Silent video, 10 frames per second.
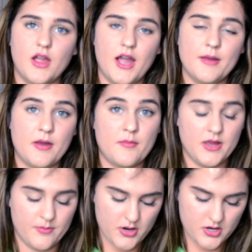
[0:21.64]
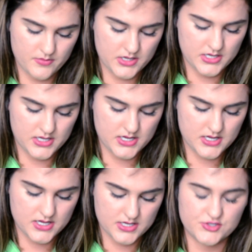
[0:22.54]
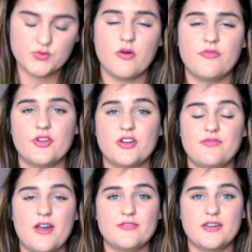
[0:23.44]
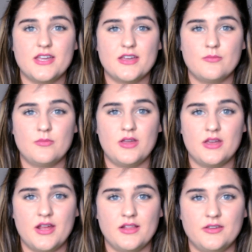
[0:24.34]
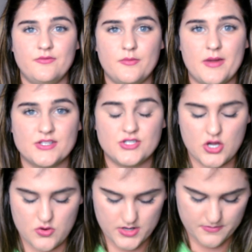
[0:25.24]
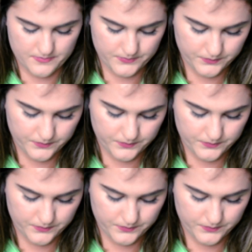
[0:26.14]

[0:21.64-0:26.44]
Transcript: I'm at my apartment, it's 12.35 a.m. and I leave for Mexico in